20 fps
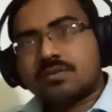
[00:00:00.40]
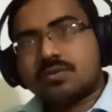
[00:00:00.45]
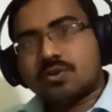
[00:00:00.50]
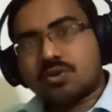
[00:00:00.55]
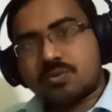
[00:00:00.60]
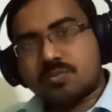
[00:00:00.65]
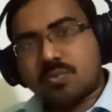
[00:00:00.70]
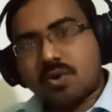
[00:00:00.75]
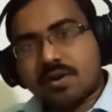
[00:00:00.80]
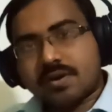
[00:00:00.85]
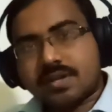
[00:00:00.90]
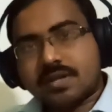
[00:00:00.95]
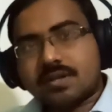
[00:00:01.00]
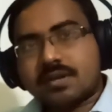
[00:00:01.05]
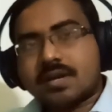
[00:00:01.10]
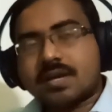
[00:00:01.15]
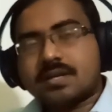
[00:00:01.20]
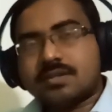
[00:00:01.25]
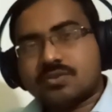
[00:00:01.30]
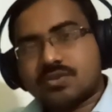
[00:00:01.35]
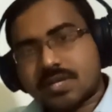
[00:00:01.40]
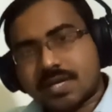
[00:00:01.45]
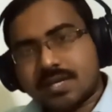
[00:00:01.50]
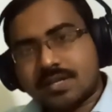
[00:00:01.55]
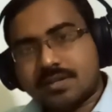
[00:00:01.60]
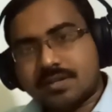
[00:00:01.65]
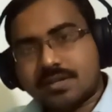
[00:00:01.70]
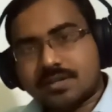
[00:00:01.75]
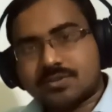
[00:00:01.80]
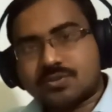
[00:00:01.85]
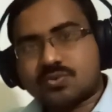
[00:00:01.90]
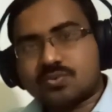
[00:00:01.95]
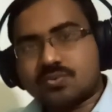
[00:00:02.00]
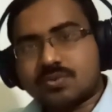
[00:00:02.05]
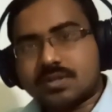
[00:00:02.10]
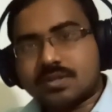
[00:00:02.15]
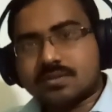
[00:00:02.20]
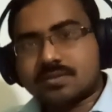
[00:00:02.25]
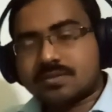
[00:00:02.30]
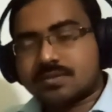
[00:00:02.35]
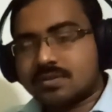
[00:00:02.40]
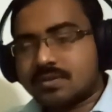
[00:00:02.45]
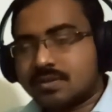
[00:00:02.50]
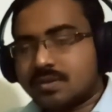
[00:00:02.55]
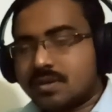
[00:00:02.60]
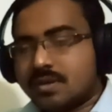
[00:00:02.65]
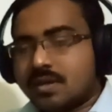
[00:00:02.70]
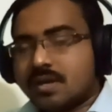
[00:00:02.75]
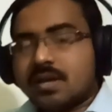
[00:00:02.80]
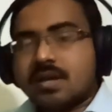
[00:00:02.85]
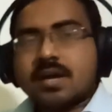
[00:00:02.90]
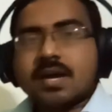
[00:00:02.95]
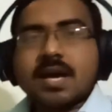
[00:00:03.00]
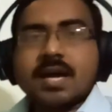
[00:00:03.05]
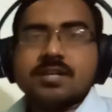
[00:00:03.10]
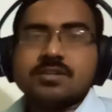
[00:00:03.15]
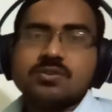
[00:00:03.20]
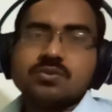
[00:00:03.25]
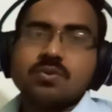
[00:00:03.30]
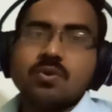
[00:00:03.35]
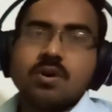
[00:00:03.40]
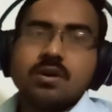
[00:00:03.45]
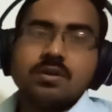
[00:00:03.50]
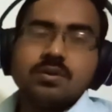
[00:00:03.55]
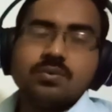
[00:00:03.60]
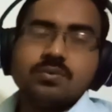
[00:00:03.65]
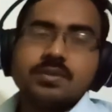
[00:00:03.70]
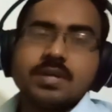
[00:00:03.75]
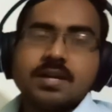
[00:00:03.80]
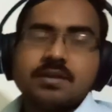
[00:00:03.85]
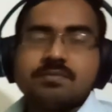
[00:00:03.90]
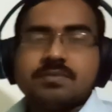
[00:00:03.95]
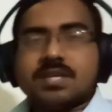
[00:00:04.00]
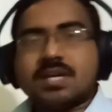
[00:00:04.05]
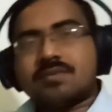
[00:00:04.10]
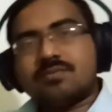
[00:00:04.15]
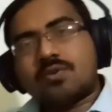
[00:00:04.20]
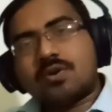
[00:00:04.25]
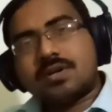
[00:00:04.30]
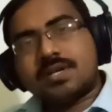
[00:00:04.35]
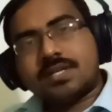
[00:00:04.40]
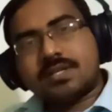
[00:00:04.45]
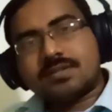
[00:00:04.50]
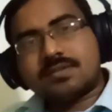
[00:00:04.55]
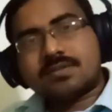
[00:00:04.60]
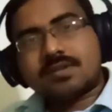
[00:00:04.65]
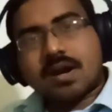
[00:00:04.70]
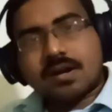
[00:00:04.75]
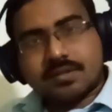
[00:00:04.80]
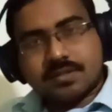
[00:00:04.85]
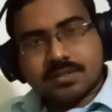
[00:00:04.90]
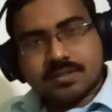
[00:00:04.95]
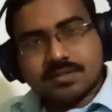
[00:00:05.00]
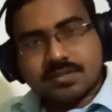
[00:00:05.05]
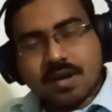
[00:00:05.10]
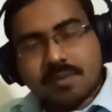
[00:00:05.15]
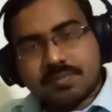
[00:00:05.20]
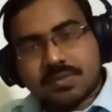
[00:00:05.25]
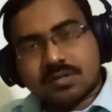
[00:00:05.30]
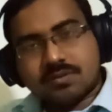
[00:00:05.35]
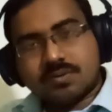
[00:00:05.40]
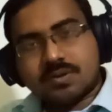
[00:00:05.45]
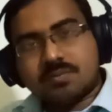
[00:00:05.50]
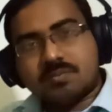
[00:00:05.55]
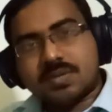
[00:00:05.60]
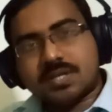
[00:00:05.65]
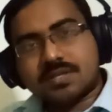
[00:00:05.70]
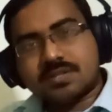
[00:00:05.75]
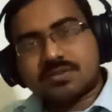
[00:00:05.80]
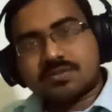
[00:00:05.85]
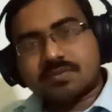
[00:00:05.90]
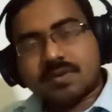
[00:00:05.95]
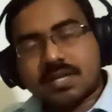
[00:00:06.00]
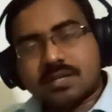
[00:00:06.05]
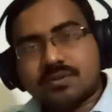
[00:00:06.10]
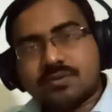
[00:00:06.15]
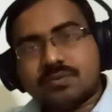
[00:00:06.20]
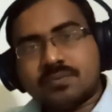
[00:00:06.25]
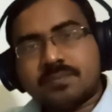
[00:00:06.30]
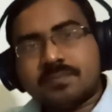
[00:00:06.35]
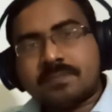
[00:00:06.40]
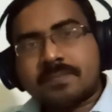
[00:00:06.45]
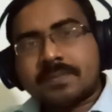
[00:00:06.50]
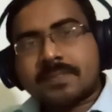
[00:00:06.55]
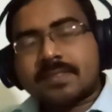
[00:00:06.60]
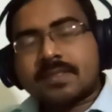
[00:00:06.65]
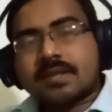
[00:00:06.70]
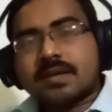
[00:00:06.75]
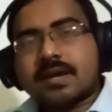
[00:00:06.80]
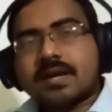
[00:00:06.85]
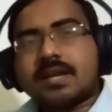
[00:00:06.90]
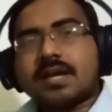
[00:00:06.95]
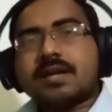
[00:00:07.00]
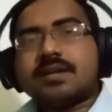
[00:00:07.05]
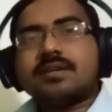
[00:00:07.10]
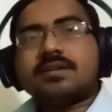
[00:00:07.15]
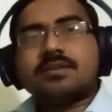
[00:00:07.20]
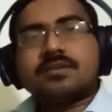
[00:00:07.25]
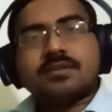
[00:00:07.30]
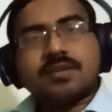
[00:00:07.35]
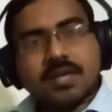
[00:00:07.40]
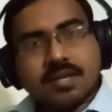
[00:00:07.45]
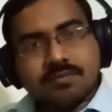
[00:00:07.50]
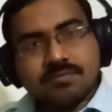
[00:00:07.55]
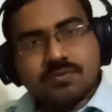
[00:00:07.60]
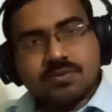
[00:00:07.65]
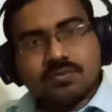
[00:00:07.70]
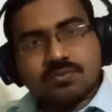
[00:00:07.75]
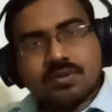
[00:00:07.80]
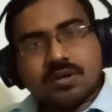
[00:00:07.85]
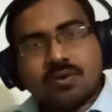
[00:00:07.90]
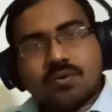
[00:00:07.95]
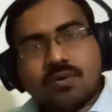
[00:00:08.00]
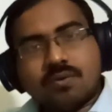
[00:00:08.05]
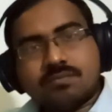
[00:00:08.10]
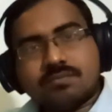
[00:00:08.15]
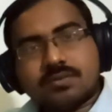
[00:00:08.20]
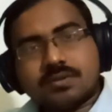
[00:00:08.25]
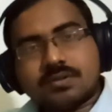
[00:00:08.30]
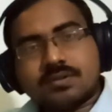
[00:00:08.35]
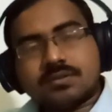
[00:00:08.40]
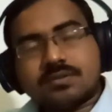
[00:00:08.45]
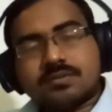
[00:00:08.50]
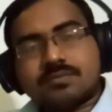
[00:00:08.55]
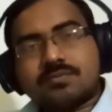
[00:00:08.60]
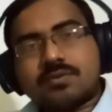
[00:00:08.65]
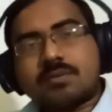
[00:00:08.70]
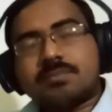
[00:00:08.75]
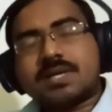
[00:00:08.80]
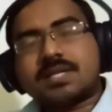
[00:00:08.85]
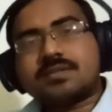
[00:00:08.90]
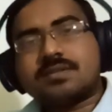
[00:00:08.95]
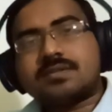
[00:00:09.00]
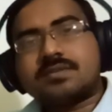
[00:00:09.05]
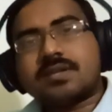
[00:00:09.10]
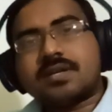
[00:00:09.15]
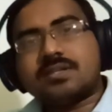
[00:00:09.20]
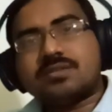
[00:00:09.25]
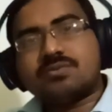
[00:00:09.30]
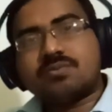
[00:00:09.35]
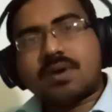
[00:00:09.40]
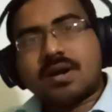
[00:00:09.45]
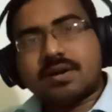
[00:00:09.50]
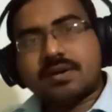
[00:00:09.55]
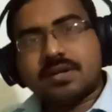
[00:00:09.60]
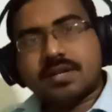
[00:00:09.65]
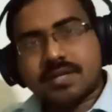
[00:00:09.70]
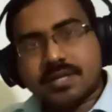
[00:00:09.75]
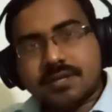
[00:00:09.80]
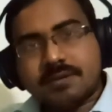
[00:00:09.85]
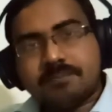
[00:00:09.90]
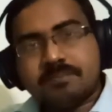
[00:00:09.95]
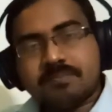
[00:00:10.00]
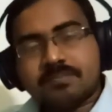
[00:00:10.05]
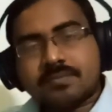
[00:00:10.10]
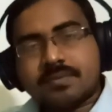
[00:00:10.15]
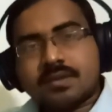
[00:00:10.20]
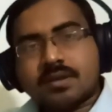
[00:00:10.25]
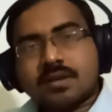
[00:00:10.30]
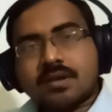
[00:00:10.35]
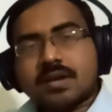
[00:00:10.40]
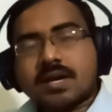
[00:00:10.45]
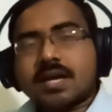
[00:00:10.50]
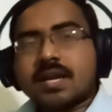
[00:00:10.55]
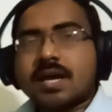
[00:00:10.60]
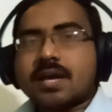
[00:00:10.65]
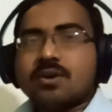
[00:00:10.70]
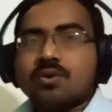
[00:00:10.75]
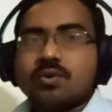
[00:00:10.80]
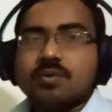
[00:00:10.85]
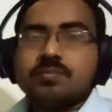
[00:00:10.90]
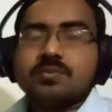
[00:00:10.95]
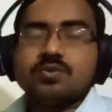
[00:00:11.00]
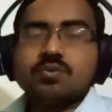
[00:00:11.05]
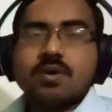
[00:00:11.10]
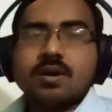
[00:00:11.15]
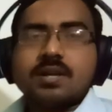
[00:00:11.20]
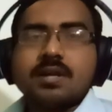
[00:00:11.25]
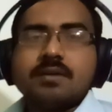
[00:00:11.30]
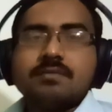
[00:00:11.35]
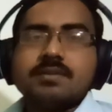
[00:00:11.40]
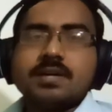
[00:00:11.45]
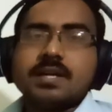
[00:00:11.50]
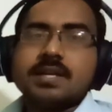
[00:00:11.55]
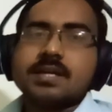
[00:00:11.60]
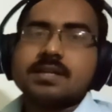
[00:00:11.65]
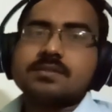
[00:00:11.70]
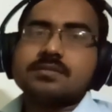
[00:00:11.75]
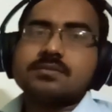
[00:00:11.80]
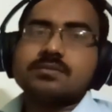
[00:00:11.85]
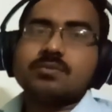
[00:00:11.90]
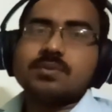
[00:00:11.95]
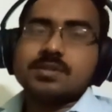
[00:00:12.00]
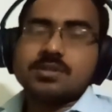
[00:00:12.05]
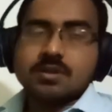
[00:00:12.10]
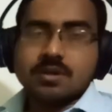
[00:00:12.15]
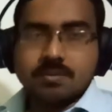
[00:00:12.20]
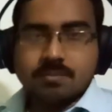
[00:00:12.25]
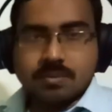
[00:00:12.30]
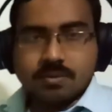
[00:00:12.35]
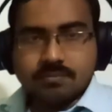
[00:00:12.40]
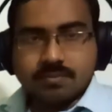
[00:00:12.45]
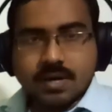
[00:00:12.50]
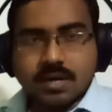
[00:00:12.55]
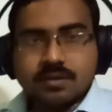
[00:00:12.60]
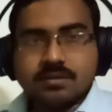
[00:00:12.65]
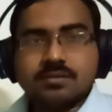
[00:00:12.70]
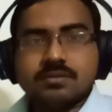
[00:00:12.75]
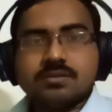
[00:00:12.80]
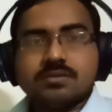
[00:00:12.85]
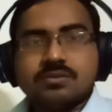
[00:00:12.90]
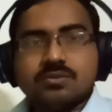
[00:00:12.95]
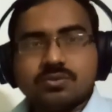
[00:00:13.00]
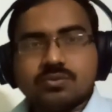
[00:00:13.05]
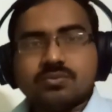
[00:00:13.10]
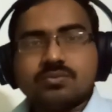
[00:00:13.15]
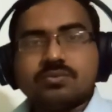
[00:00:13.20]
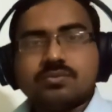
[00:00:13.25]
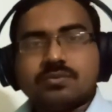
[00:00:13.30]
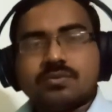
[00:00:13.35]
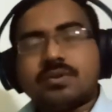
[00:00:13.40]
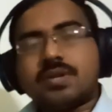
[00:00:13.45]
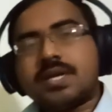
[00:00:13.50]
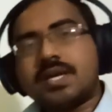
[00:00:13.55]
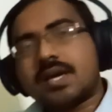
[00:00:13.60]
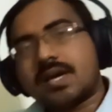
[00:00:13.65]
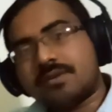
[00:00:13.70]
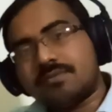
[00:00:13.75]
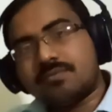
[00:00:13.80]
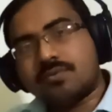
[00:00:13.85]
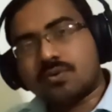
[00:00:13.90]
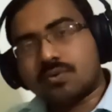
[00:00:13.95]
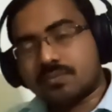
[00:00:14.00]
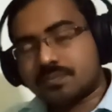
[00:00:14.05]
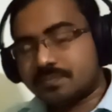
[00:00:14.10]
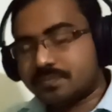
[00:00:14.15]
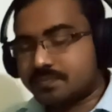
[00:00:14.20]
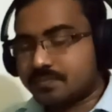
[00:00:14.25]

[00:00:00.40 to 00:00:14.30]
Good morning and Jai Hind dear students. As you all know that we have already started chapter 1 place value, and I gave you the homework from exercise 1D, and I hope you all have done question number 1, 2, 3 and 4.